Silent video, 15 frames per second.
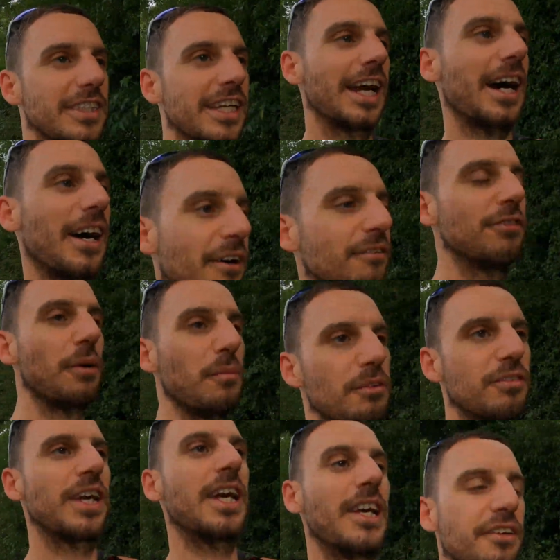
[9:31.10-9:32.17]
to get out and run
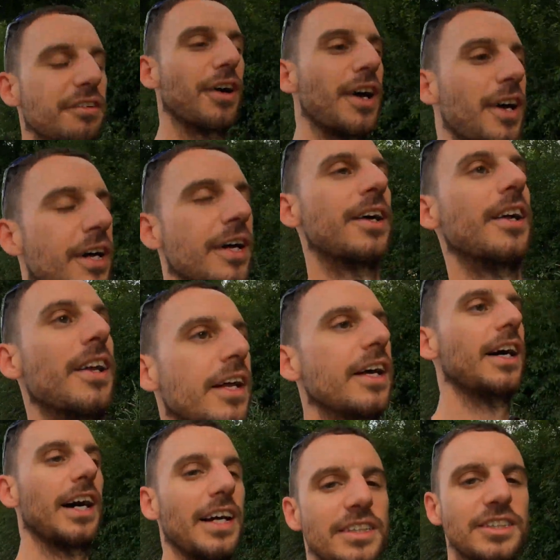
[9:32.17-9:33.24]
with Keith
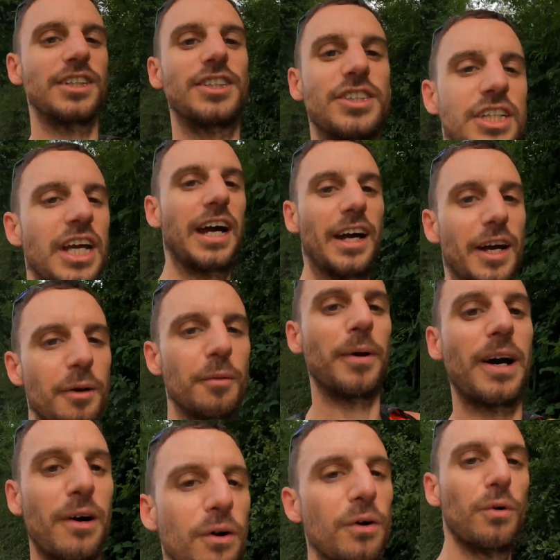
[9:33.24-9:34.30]
and just chat
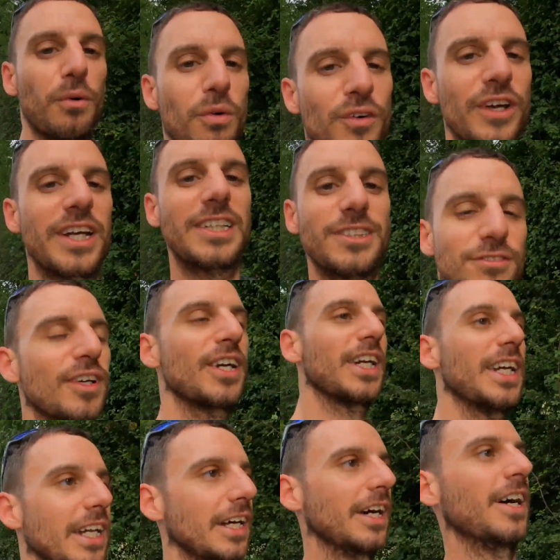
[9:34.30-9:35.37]
about all things
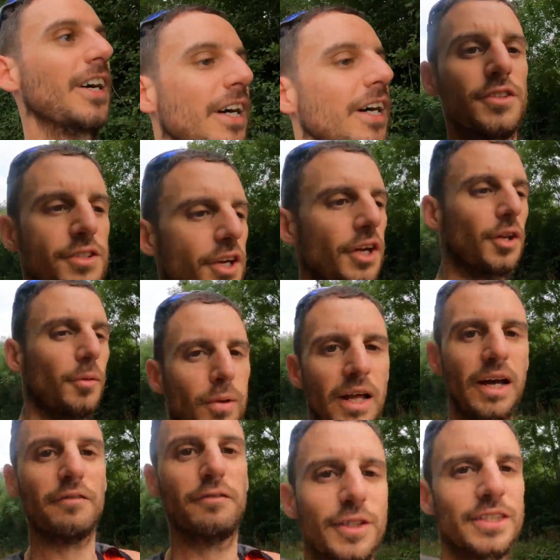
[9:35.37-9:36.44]
running. So the
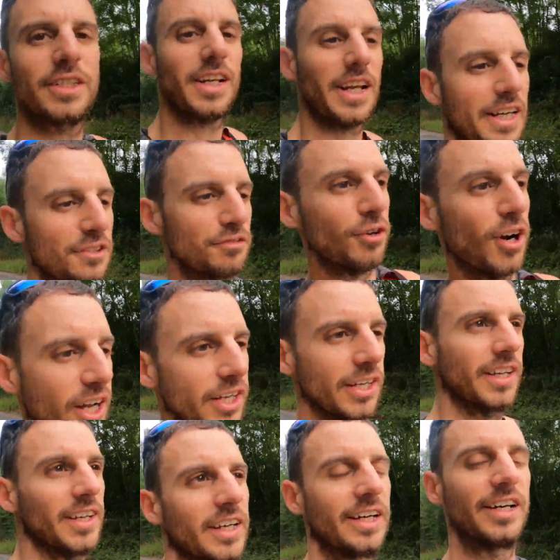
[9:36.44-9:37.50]
plan for today's run
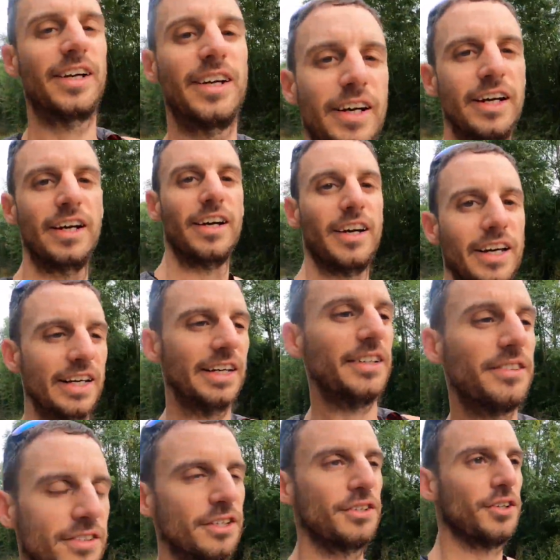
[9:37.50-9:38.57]

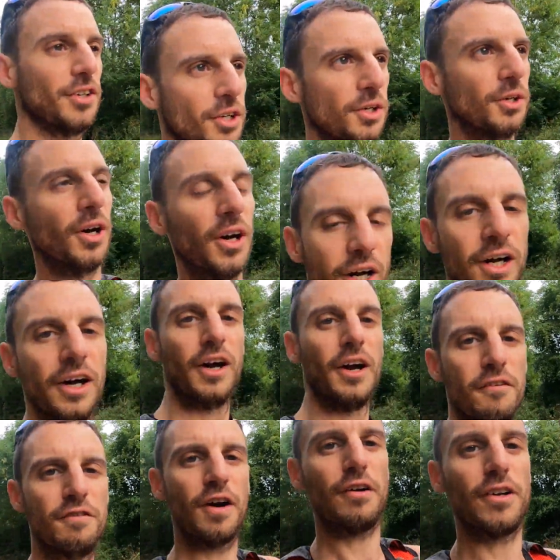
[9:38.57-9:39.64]
is to do
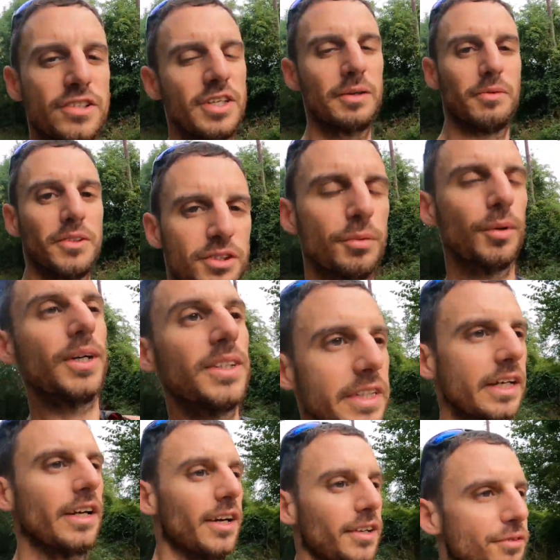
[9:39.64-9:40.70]
very similar to what I
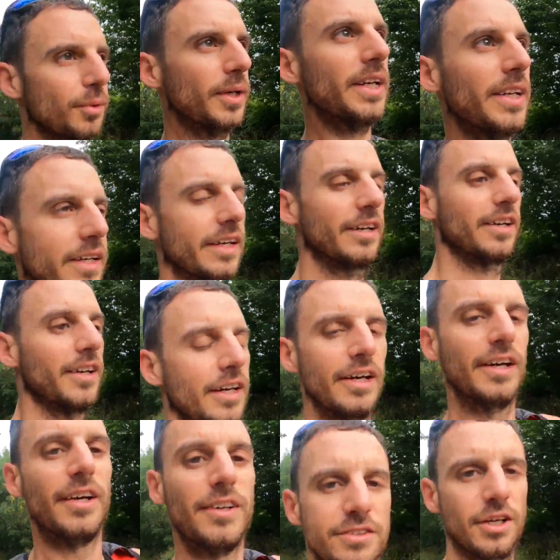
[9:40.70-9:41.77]
did last week,
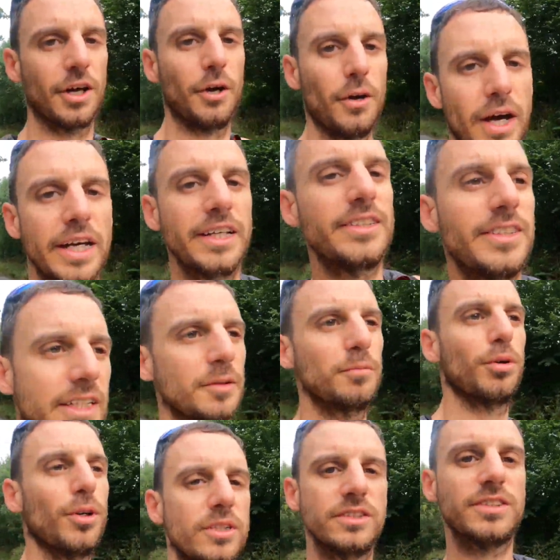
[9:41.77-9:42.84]
so
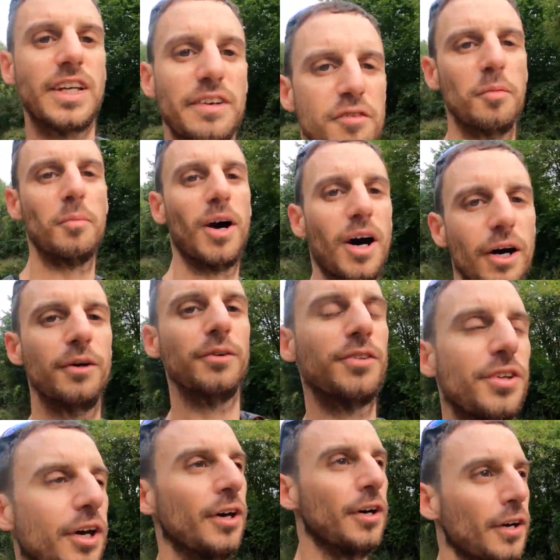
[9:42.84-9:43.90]
18.7
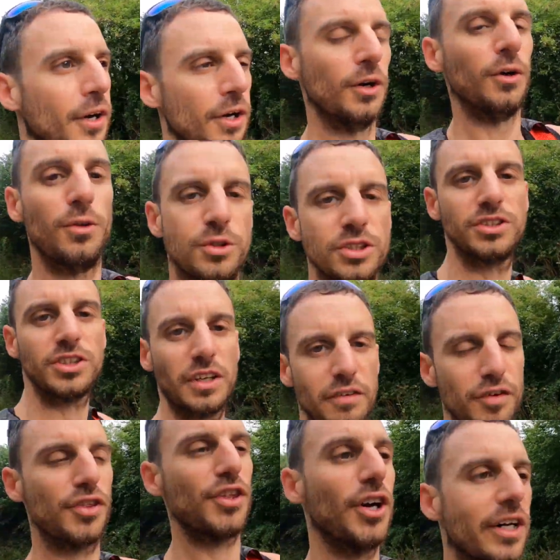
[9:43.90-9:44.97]
miles or just
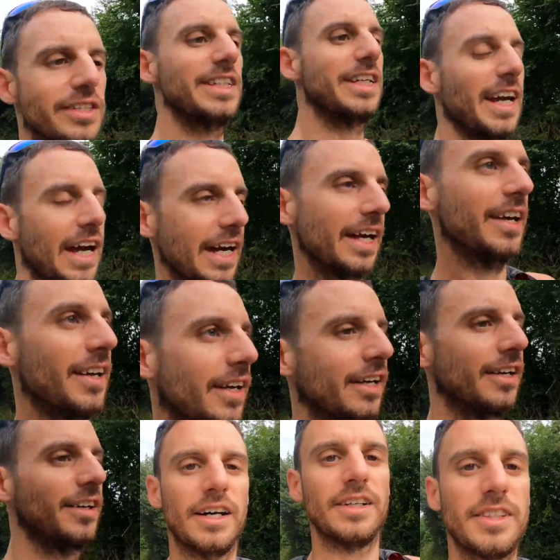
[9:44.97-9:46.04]
over 30k,
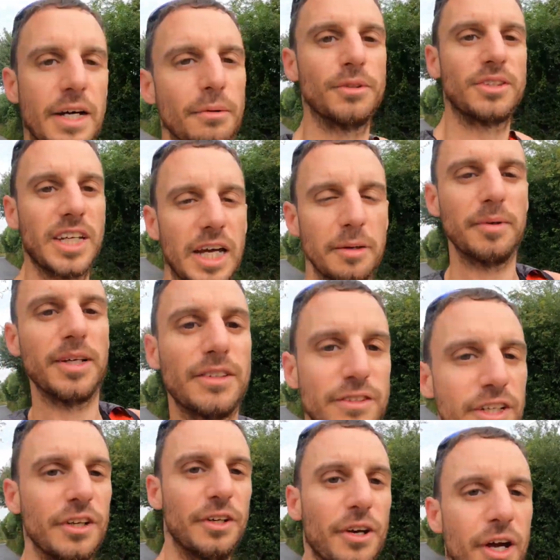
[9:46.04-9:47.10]
as that will take me
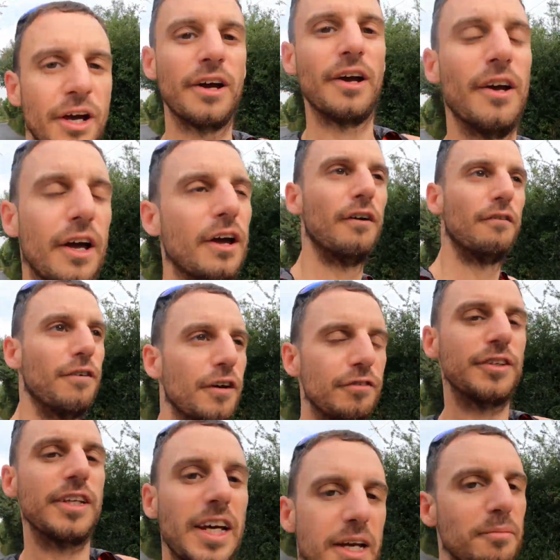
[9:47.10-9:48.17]
to
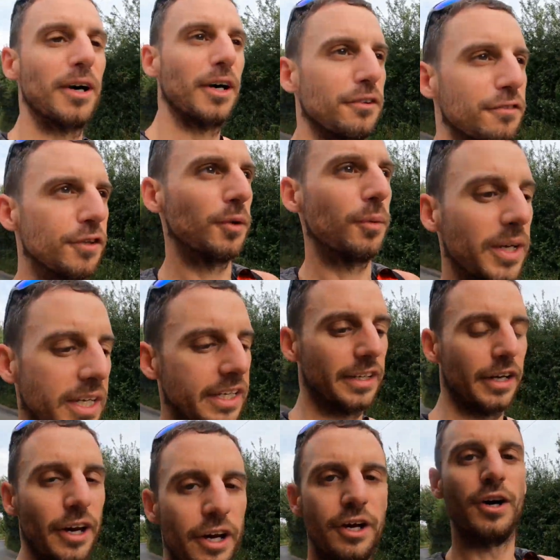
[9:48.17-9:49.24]
58 miles for the week.
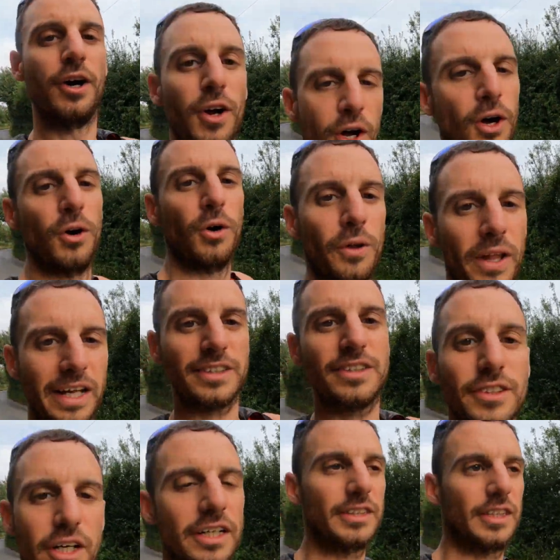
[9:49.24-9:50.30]
That's
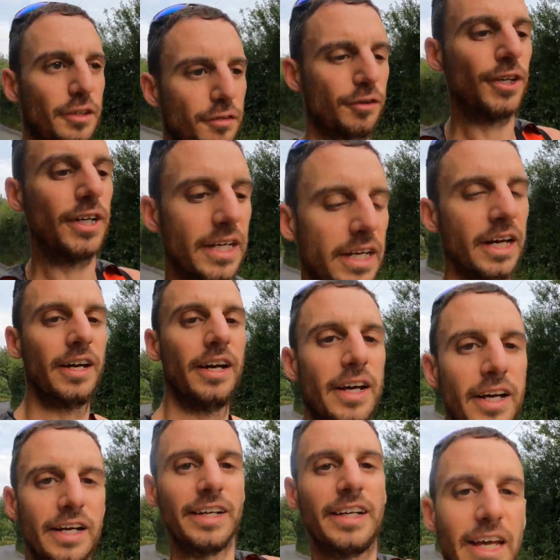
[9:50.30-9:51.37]

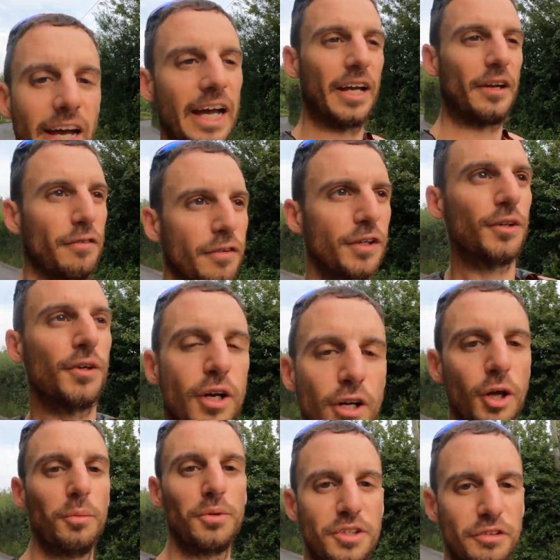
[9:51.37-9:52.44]
93k for you
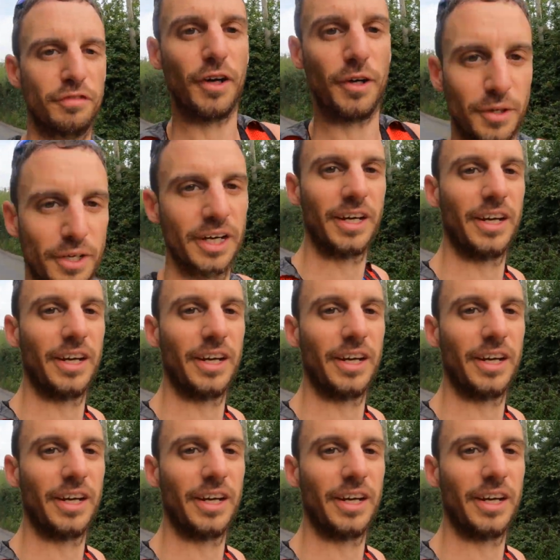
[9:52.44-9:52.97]
kilometre folk.